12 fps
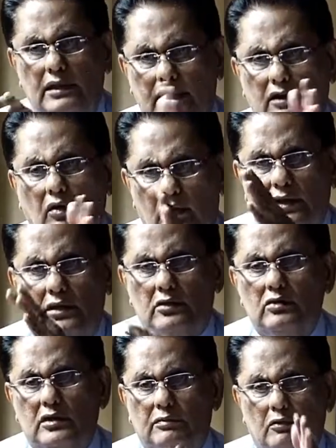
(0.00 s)
according
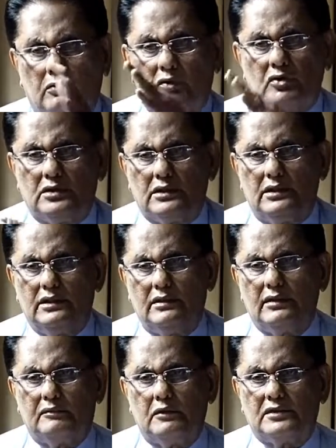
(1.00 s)
to the proportional
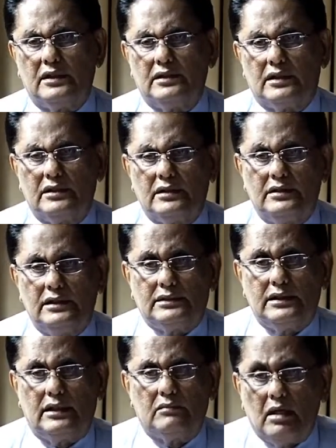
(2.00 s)
representation, this thing.